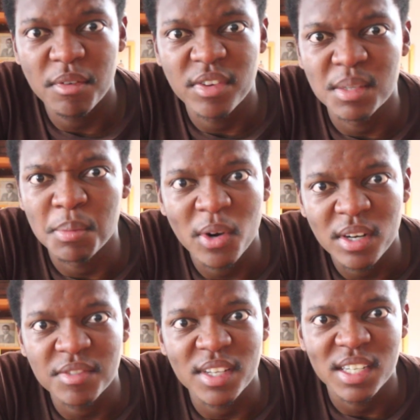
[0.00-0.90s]
of his
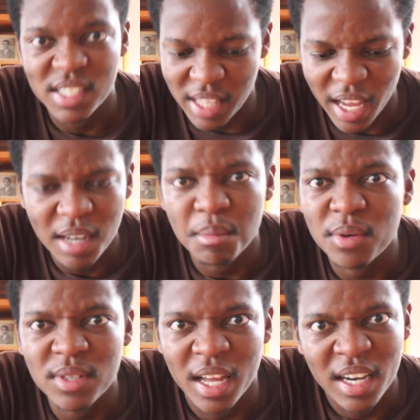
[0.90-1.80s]
motives
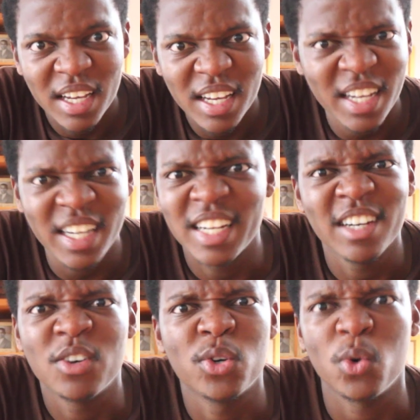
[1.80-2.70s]
understandable that he
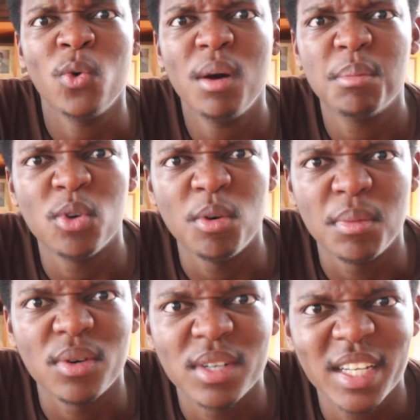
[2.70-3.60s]
didn't grow up no more.
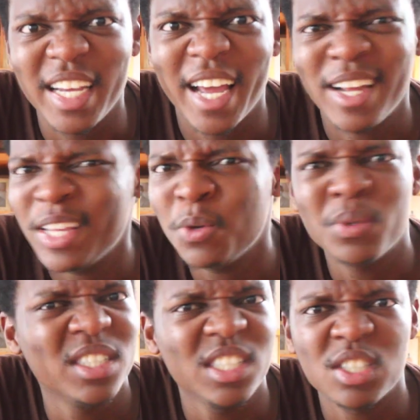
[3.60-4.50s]
He, he
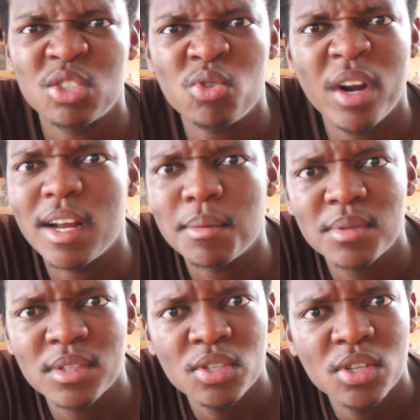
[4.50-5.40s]
was just straight up
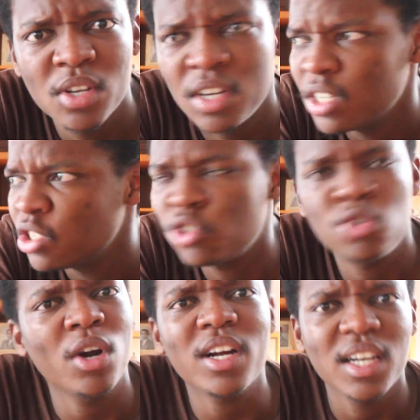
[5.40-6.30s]

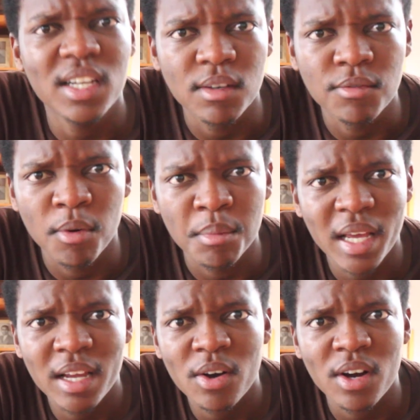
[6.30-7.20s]
struggling from
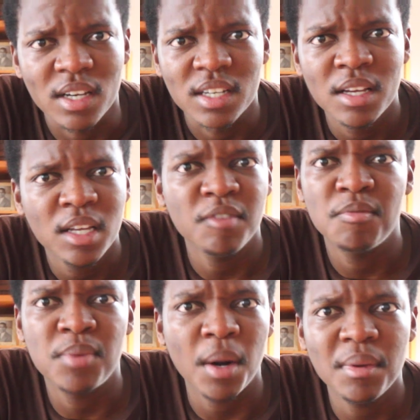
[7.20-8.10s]
then on,
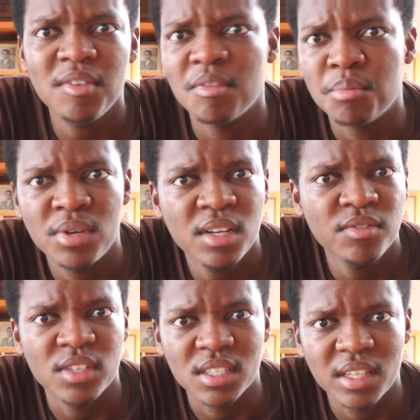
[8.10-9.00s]
probably even
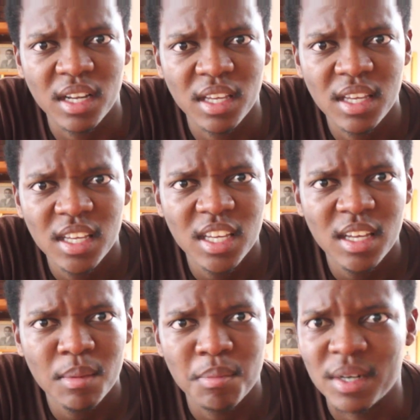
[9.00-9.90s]
previously.
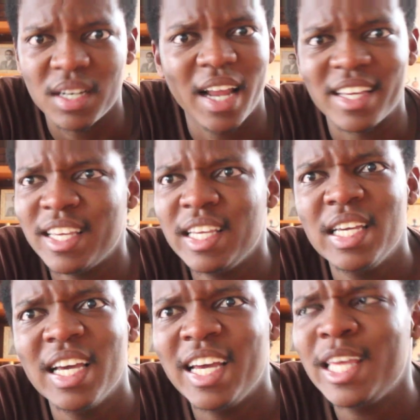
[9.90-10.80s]
But like
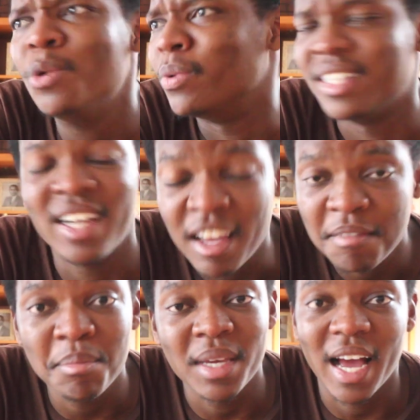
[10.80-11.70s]
he he was
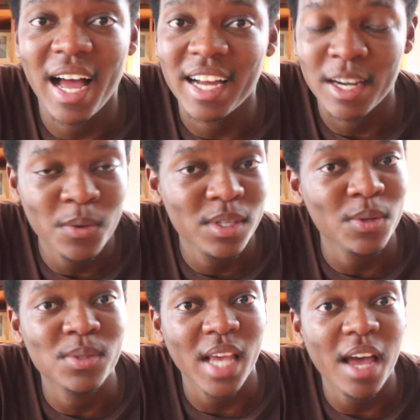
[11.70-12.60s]
left behind. That was
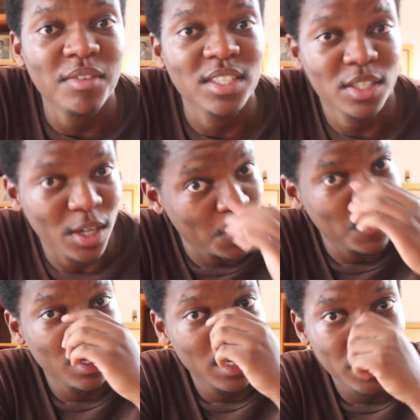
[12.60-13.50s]
so savage though.
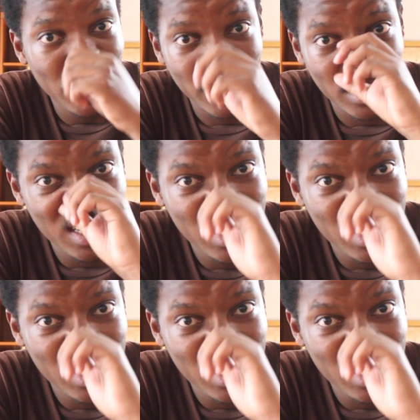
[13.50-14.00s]
Like